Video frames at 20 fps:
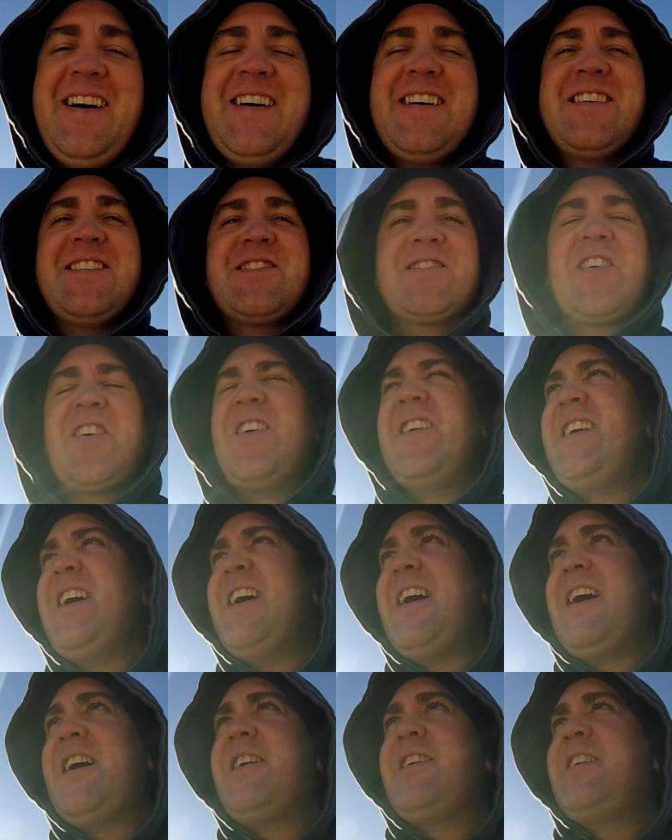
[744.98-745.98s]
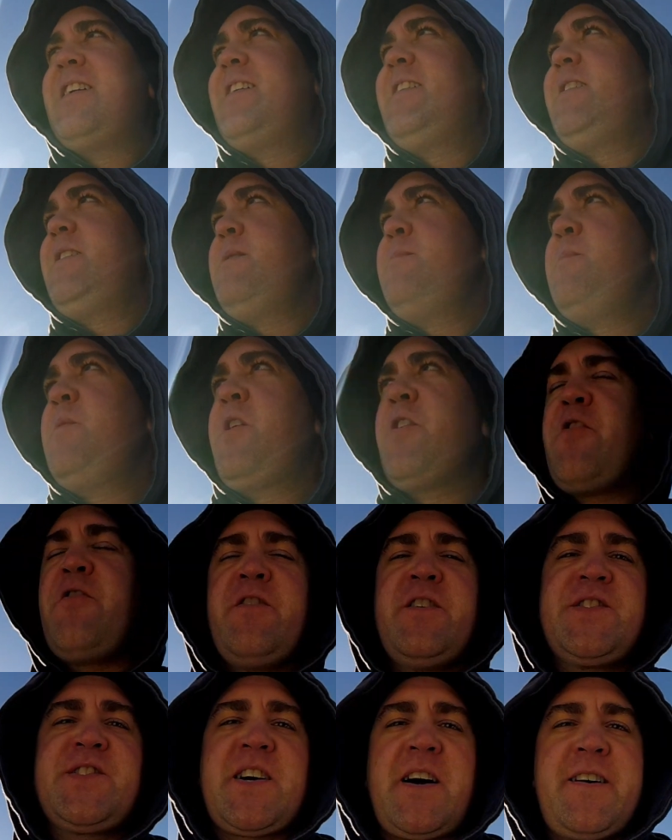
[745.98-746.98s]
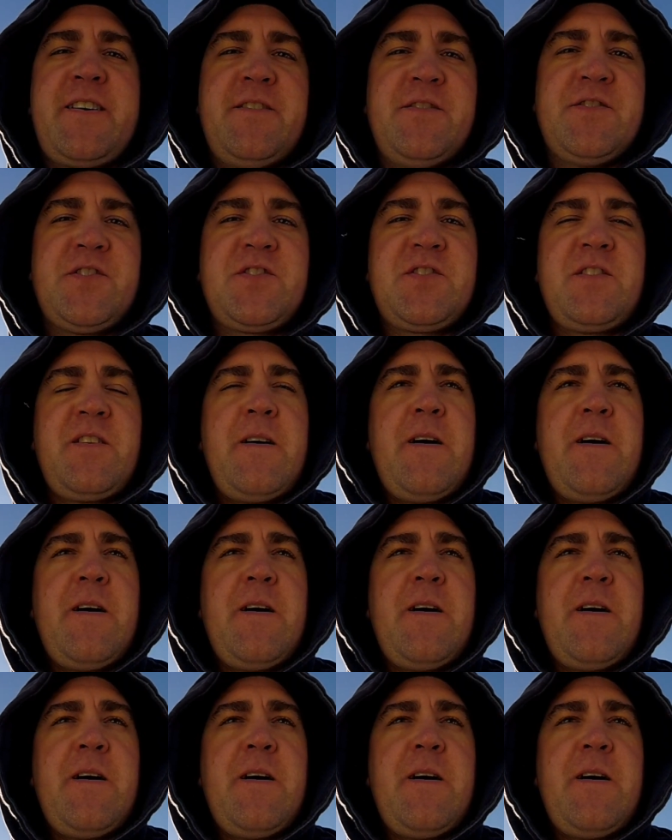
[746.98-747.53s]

So yeah, another science.